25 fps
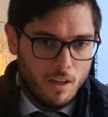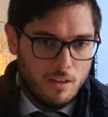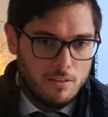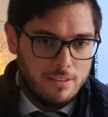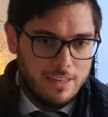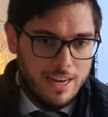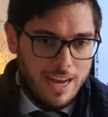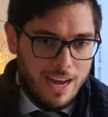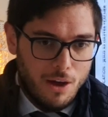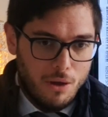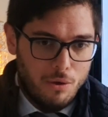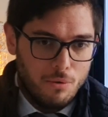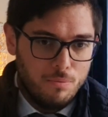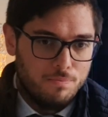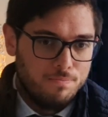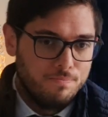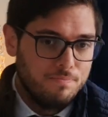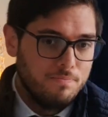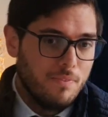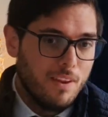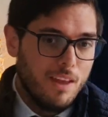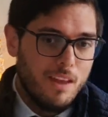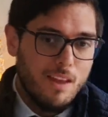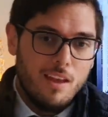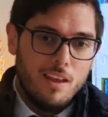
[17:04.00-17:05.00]
Now,
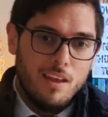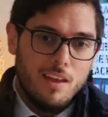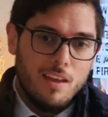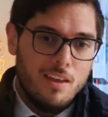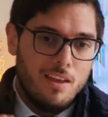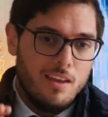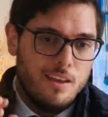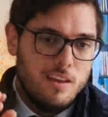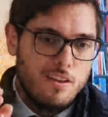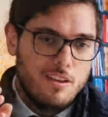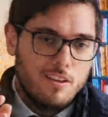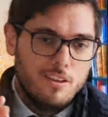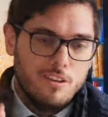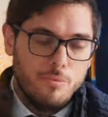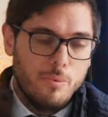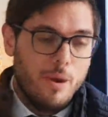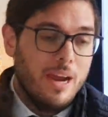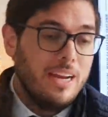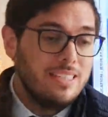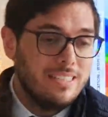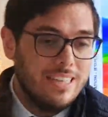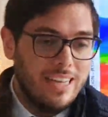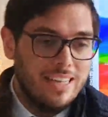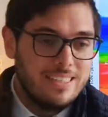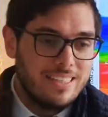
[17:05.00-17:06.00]

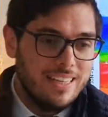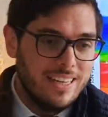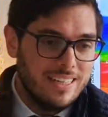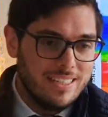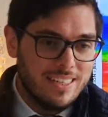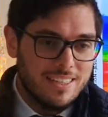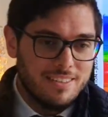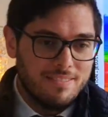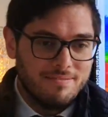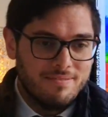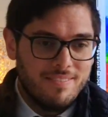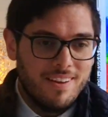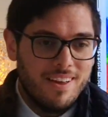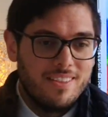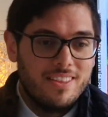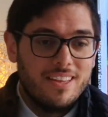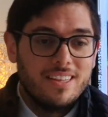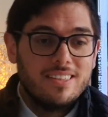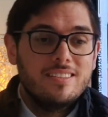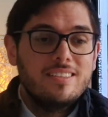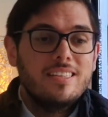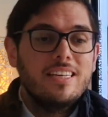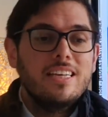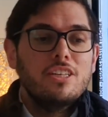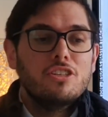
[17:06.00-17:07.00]
Wednesday's lesson, the
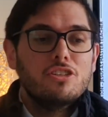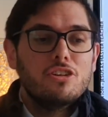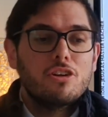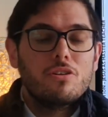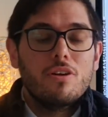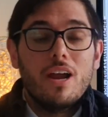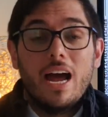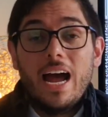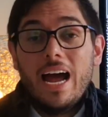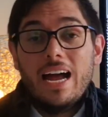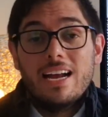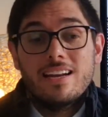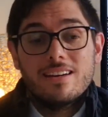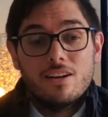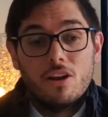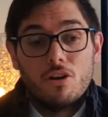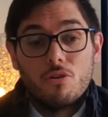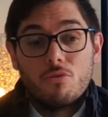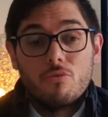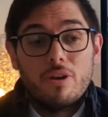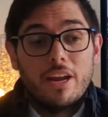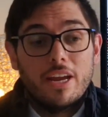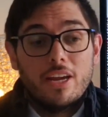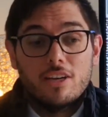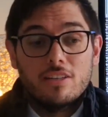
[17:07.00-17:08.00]
teacher and
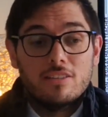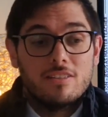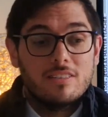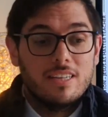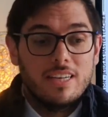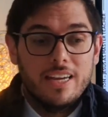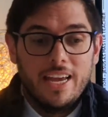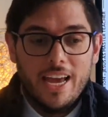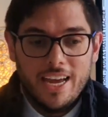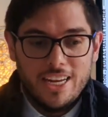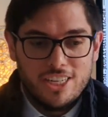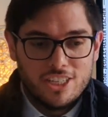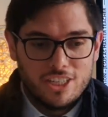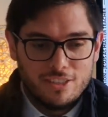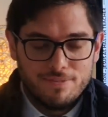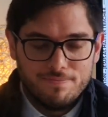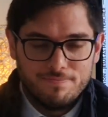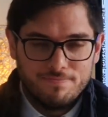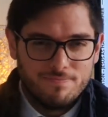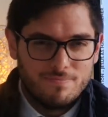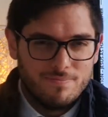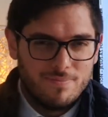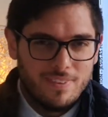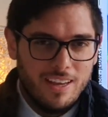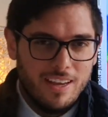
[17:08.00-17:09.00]
reconciliation.
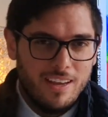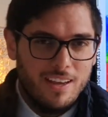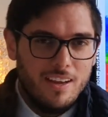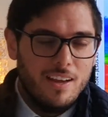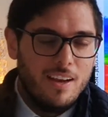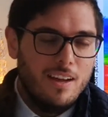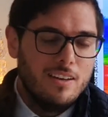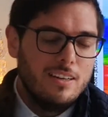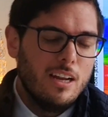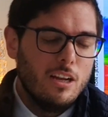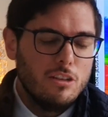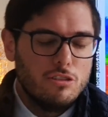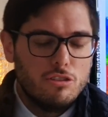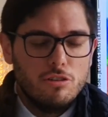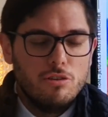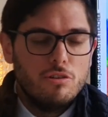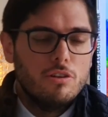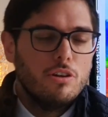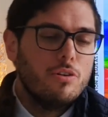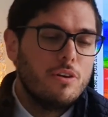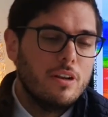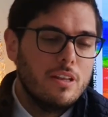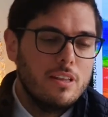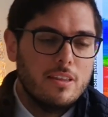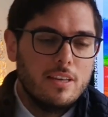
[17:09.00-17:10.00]
Now, 2
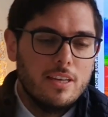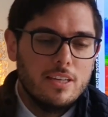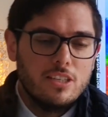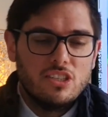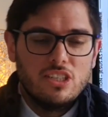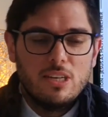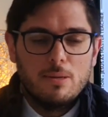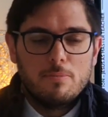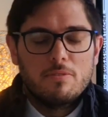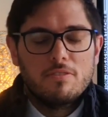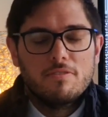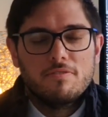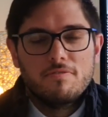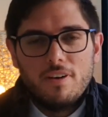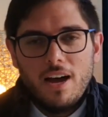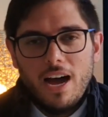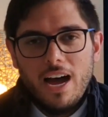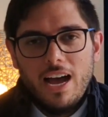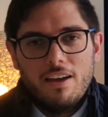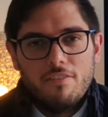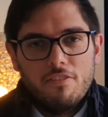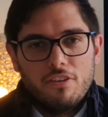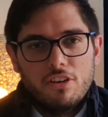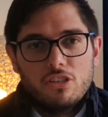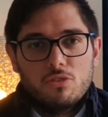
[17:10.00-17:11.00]
Corinthians chapter
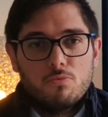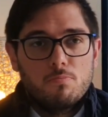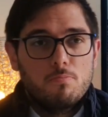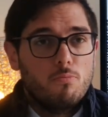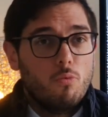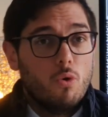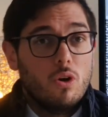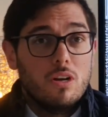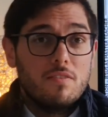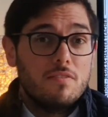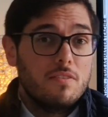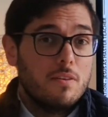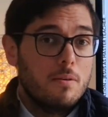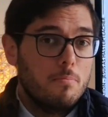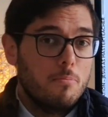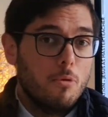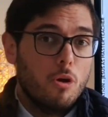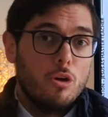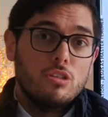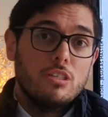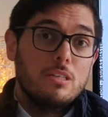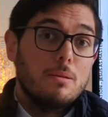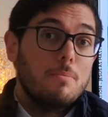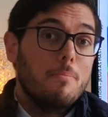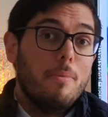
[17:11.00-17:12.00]
5 is one of the
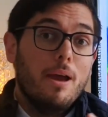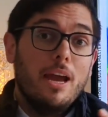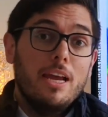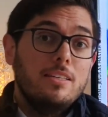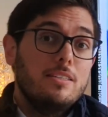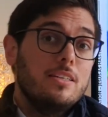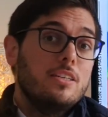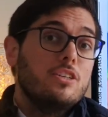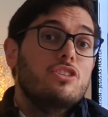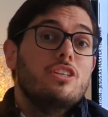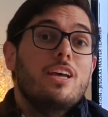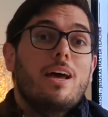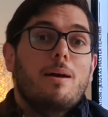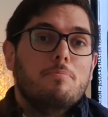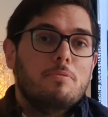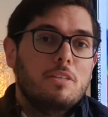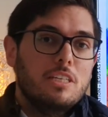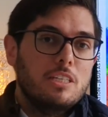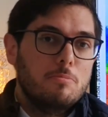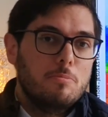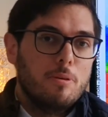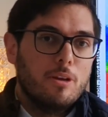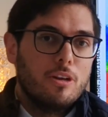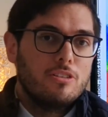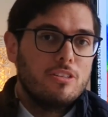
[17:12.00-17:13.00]
most amazing
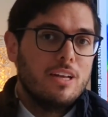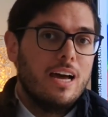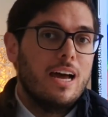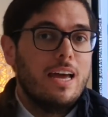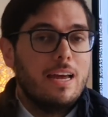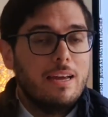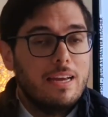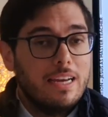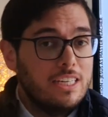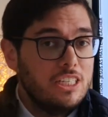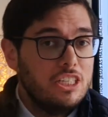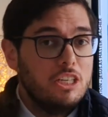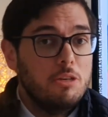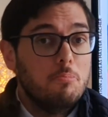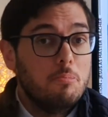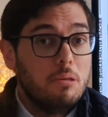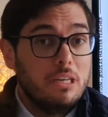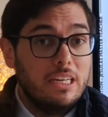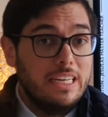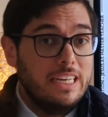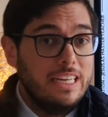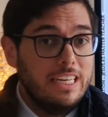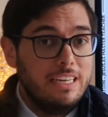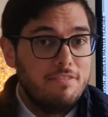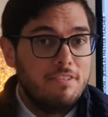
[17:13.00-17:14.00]
chapters, because I actually
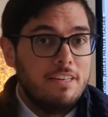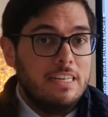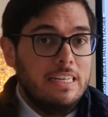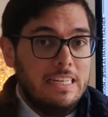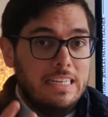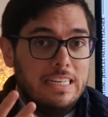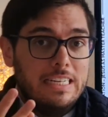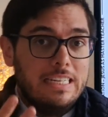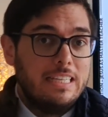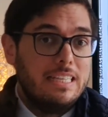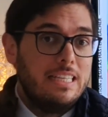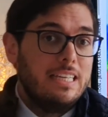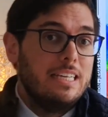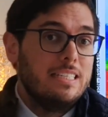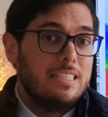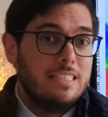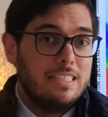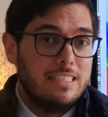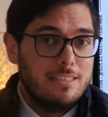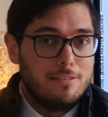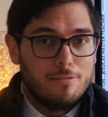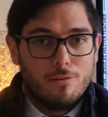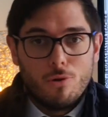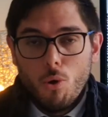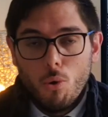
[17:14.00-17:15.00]
believe
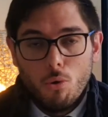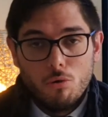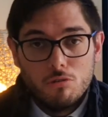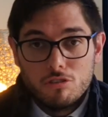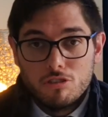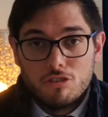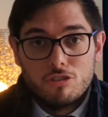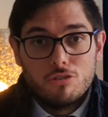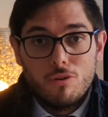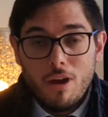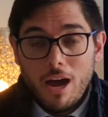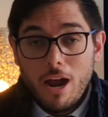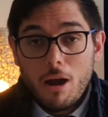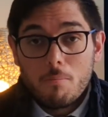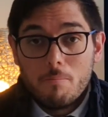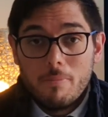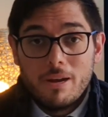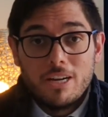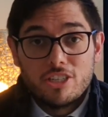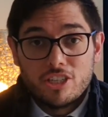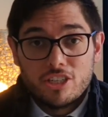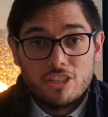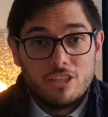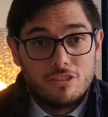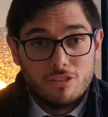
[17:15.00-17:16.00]
this calls to our
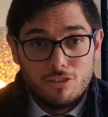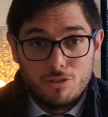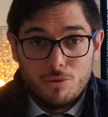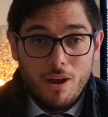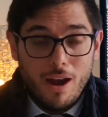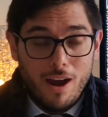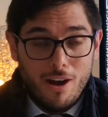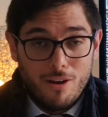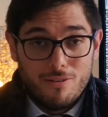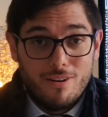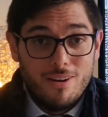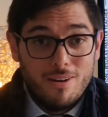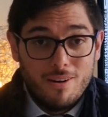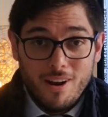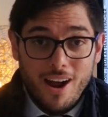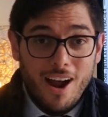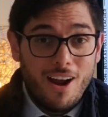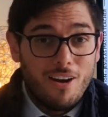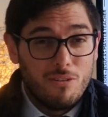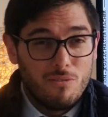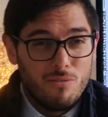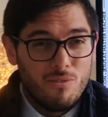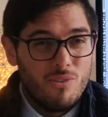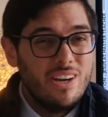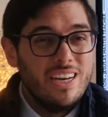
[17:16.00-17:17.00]
mission, to
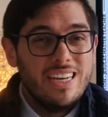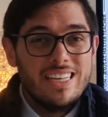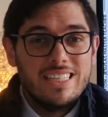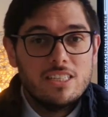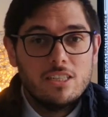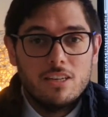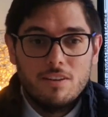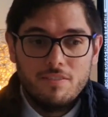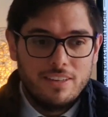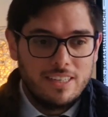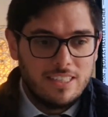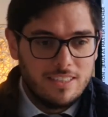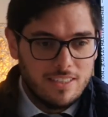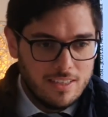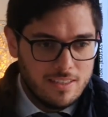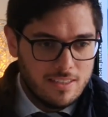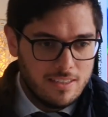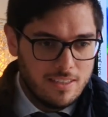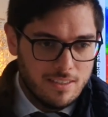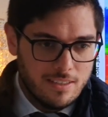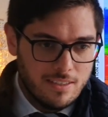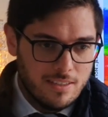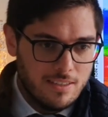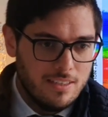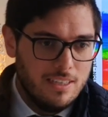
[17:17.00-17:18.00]
our reason of
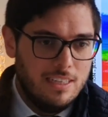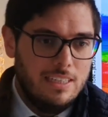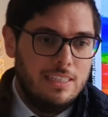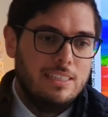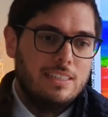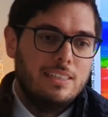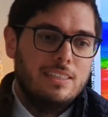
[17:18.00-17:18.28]
existence.